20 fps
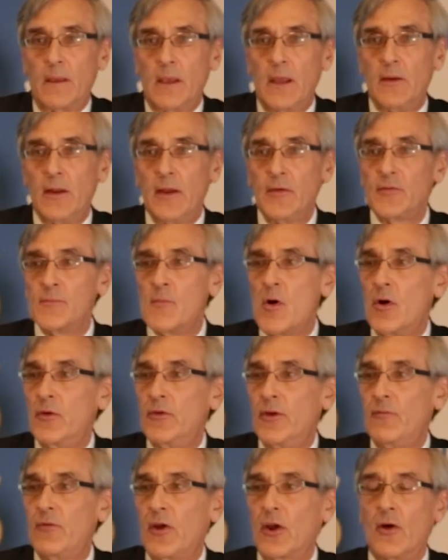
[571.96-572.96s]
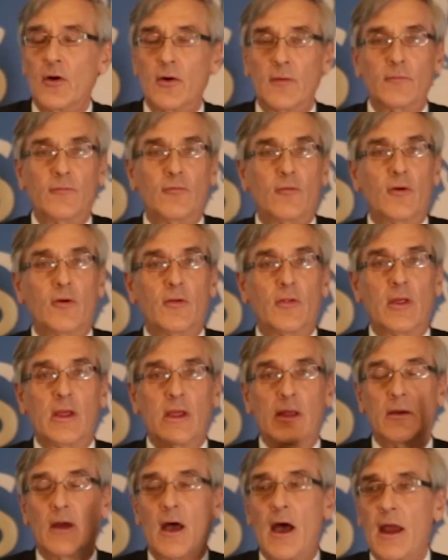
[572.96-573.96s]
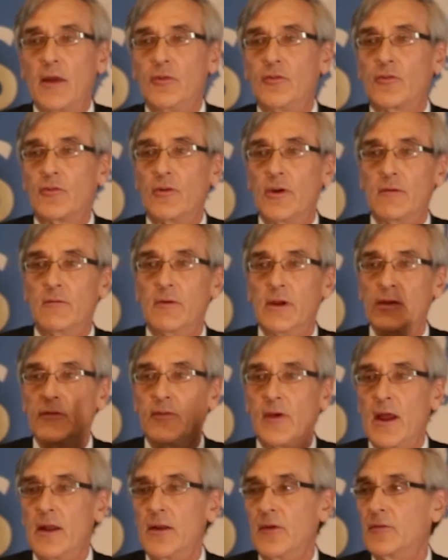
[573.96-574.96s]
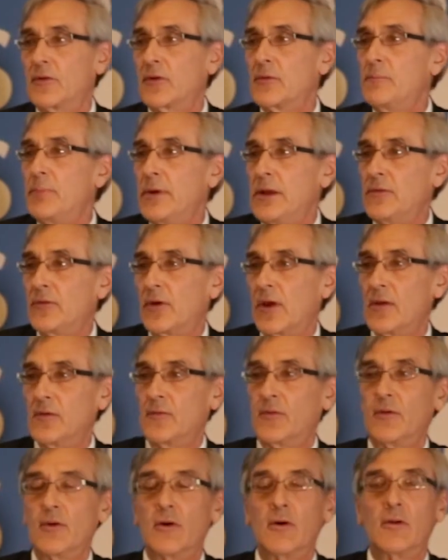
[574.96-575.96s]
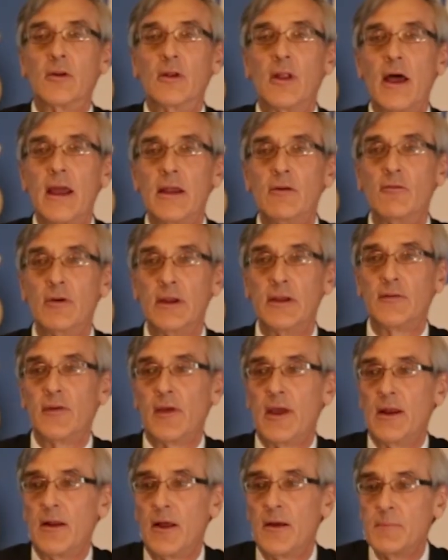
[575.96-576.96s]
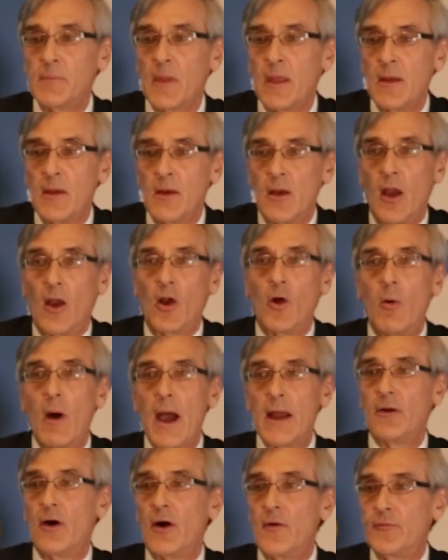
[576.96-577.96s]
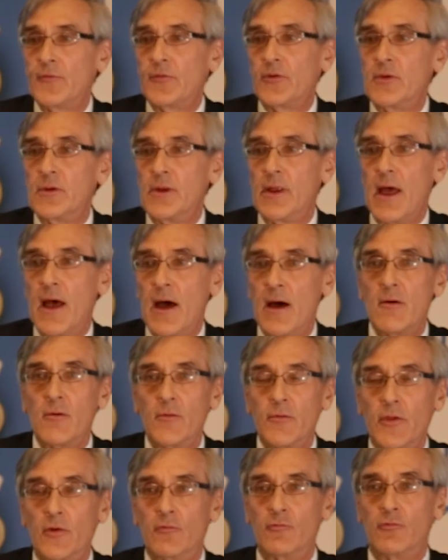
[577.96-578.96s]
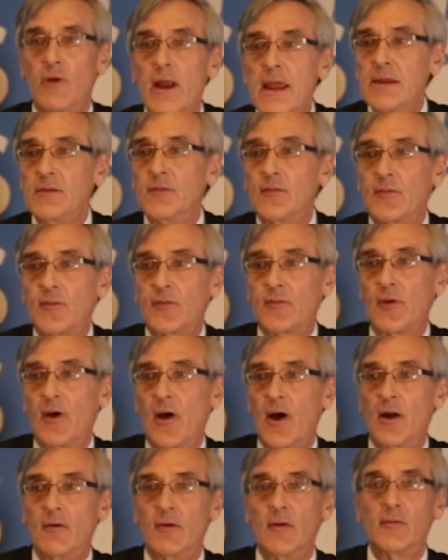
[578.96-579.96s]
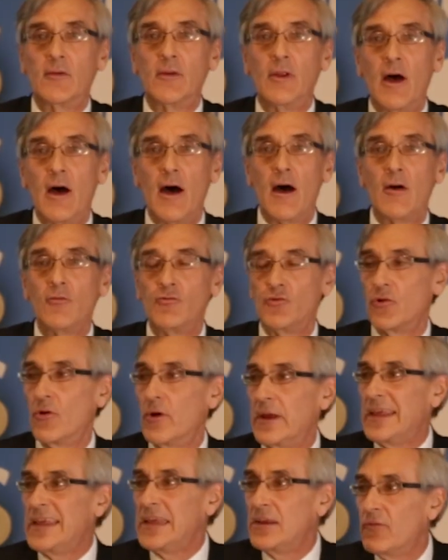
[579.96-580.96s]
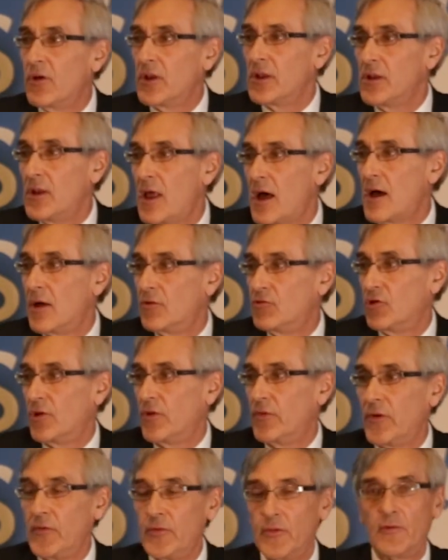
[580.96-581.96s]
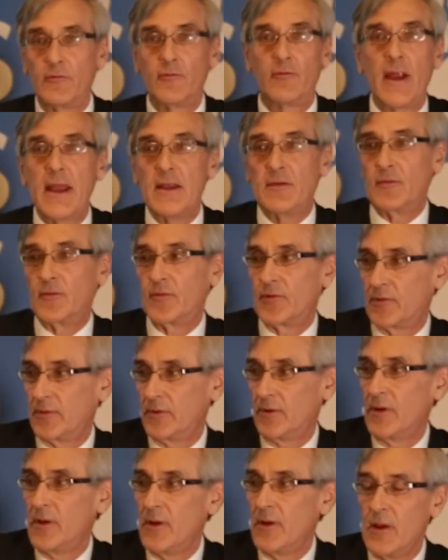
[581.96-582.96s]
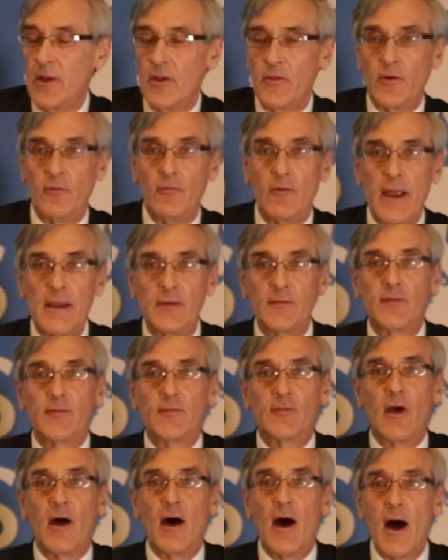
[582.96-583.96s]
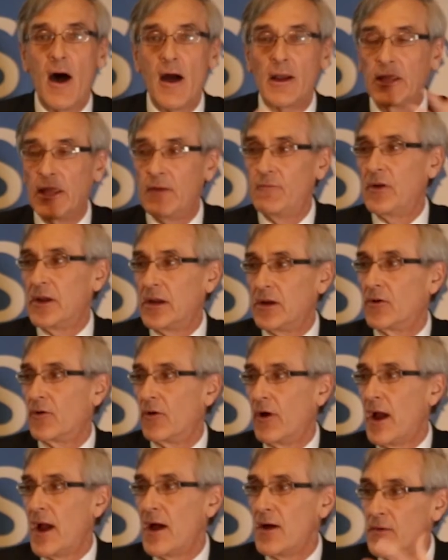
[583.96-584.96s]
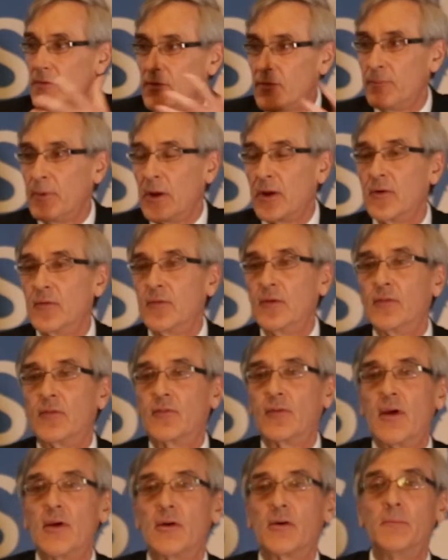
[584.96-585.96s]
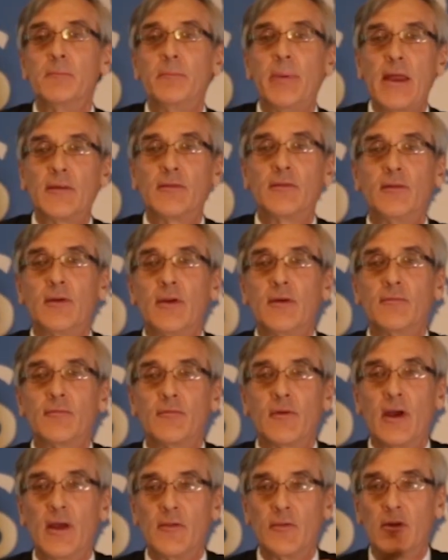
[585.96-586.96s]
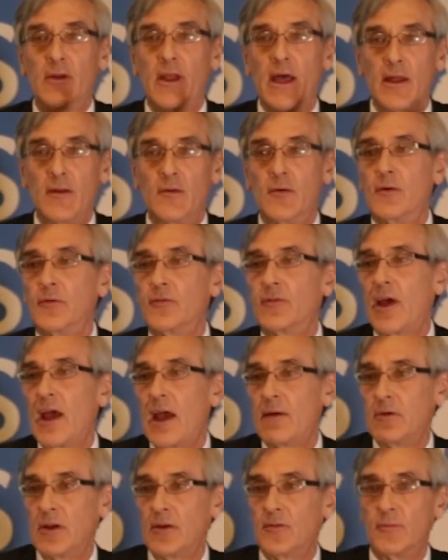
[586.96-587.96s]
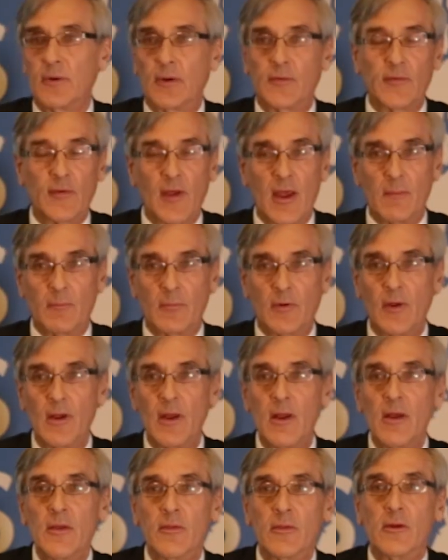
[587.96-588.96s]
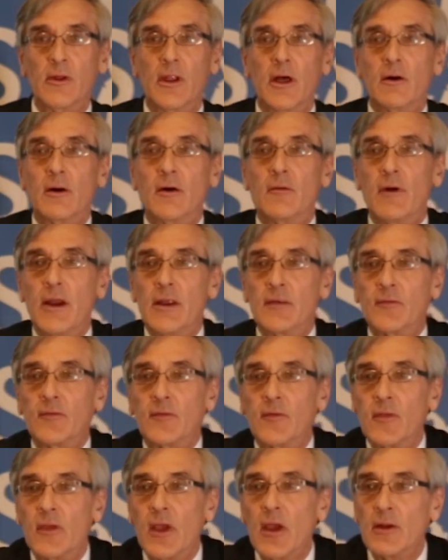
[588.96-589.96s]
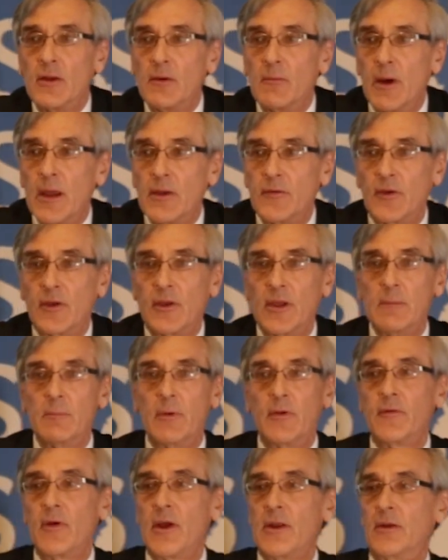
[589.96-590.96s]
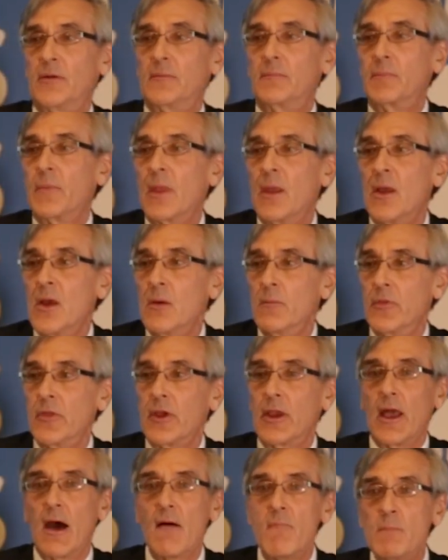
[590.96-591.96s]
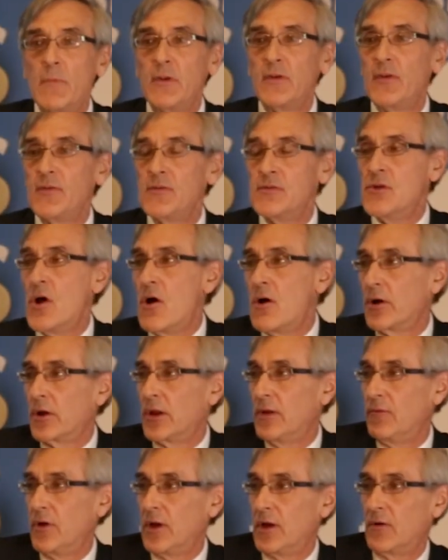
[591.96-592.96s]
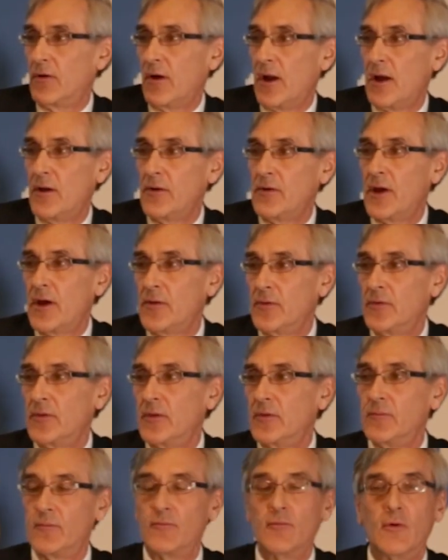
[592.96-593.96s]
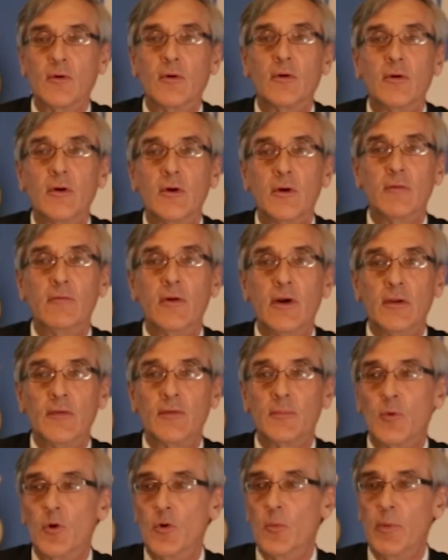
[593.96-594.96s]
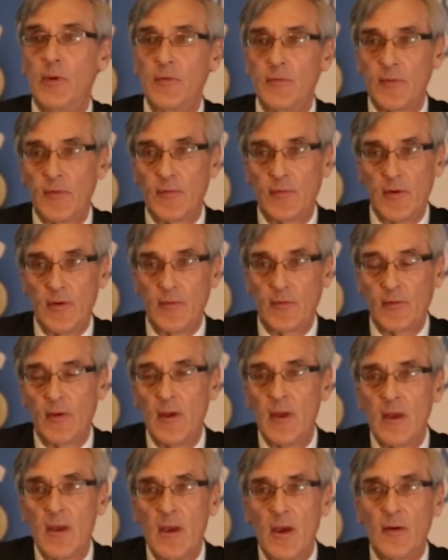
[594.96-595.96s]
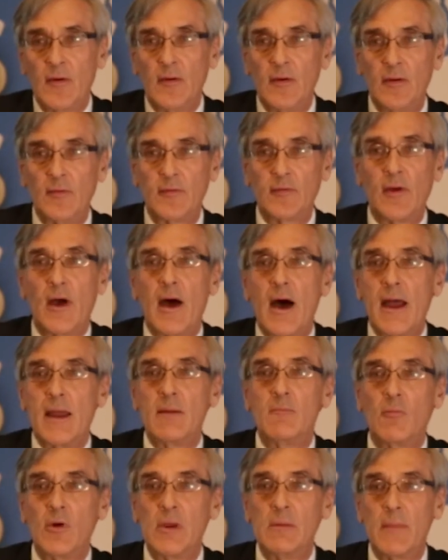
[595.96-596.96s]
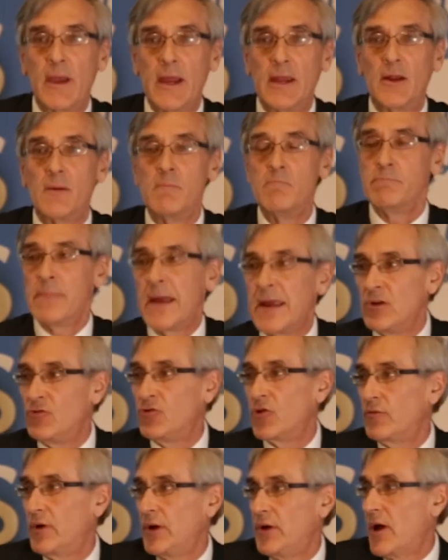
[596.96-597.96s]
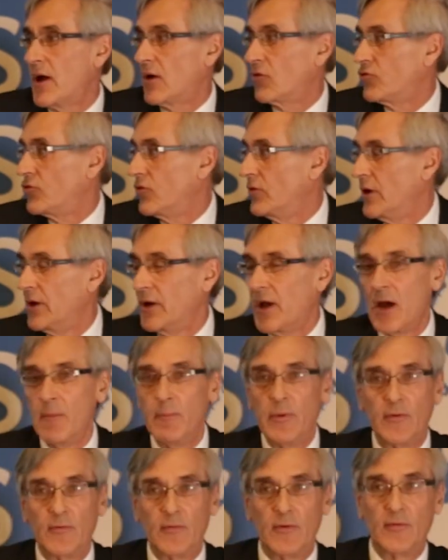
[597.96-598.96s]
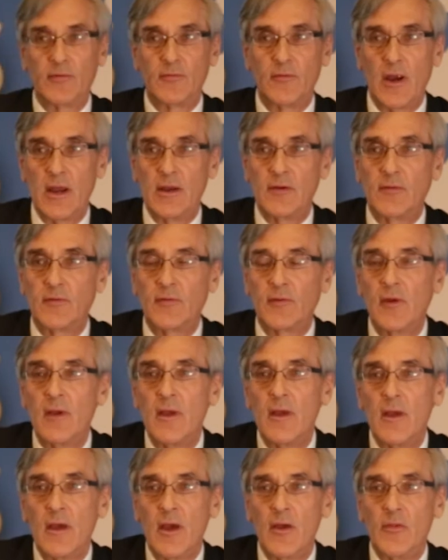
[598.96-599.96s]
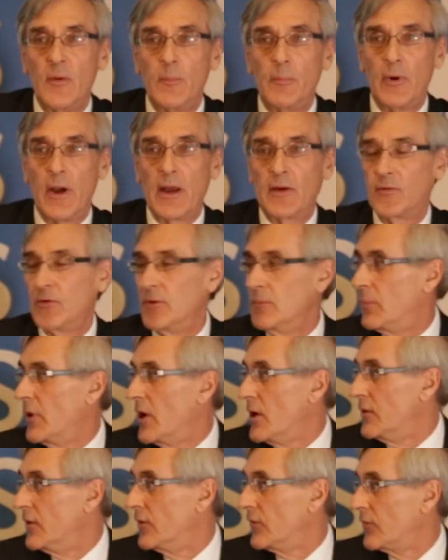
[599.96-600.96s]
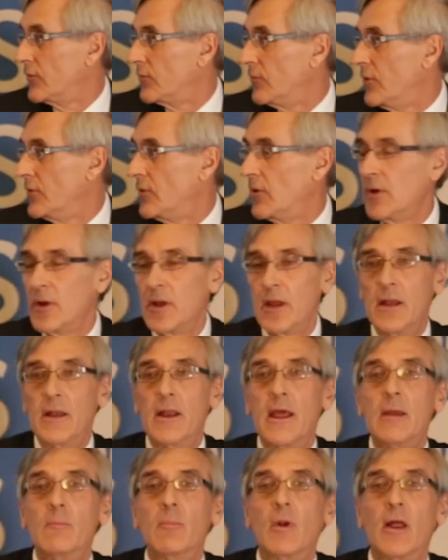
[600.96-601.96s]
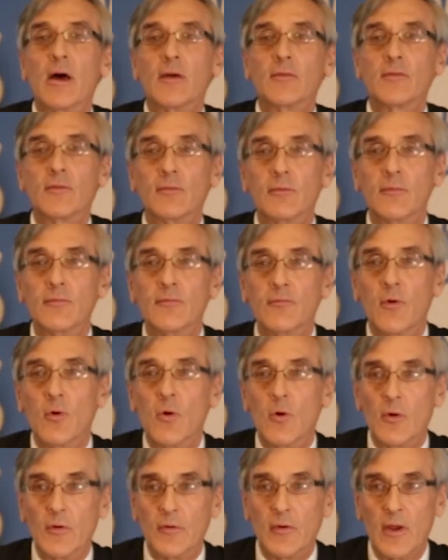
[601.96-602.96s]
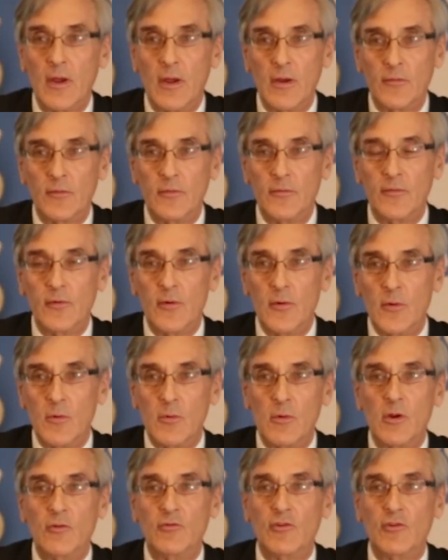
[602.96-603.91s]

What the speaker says: It is more difficult for the high street retailer to compete against the online retailer, and quite often now the rates are as large or even larger than the rent. The rents are giving ground because it's so competitive and the landlords are having to accept the lower rents are the only way to keep a tenant. But the government is not giving ground other than for very small businesses, and it is time we made a major reduction in our business rates, and the Brexit bonus would enable us to afford to do